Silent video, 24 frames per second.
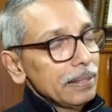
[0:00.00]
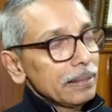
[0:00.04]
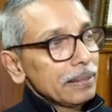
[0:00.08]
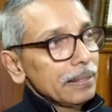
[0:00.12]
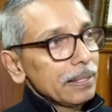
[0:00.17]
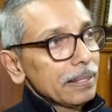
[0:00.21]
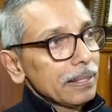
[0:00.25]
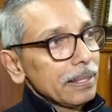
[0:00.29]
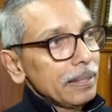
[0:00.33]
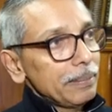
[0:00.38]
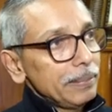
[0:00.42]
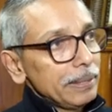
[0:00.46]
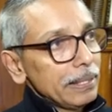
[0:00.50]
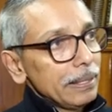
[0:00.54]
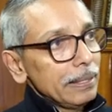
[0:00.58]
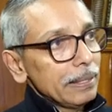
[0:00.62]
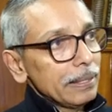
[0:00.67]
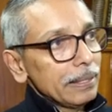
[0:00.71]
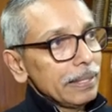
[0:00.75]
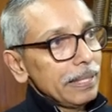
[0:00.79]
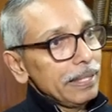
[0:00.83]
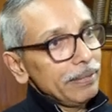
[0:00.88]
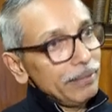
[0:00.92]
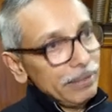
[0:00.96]
the
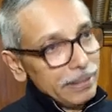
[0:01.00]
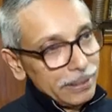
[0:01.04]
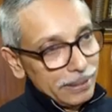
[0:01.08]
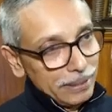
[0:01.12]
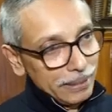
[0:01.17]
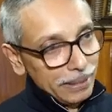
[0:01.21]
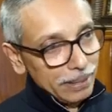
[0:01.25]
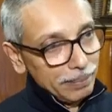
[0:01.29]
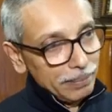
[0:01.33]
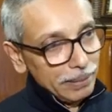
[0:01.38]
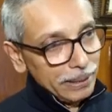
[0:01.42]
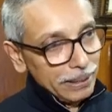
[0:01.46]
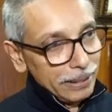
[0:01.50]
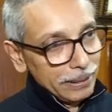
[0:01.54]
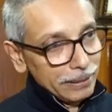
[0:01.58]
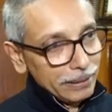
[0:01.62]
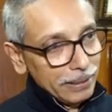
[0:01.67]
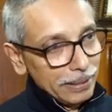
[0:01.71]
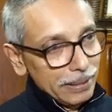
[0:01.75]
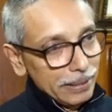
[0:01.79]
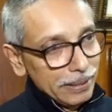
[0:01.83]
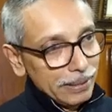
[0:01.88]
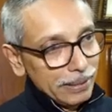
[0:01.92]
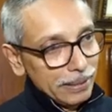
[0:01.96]
committee gave its
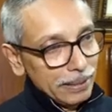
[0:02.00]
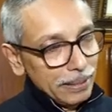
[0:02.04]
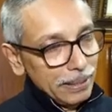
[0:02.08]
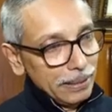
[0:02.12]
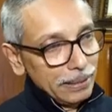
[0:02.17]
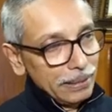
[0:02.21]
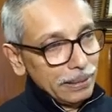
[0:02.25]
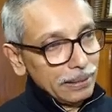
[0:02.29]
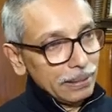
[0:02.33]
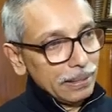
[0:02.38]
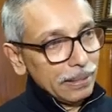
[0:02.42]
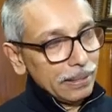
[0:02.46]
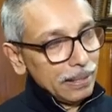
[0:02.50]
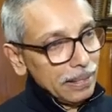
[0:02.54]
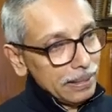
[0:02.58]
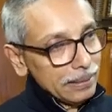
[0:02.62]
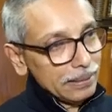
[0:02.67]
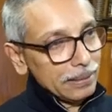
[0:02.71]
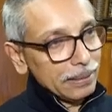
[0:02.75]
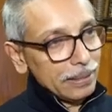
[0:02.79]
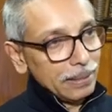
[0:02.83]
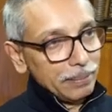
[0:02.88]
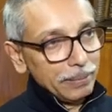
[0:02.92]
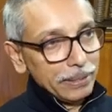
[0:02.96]
recommendations, and in the
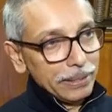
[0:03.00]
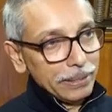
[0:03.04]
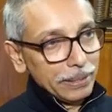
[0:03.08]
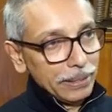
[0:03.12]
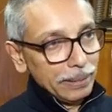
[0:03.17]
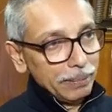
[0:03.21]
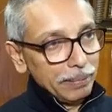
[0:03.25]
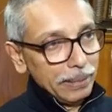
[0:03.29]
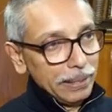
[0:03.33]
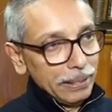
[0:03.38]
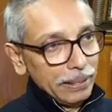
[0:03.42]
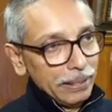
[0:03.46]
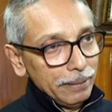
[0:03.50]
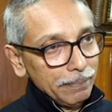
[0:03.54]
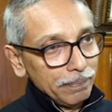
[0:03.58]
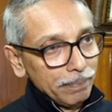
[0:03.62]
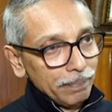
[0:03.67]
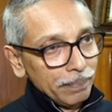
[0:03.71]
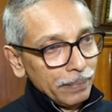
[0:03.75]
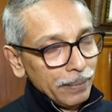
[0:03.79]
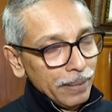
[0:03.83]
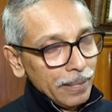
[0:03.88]
last commission meeting,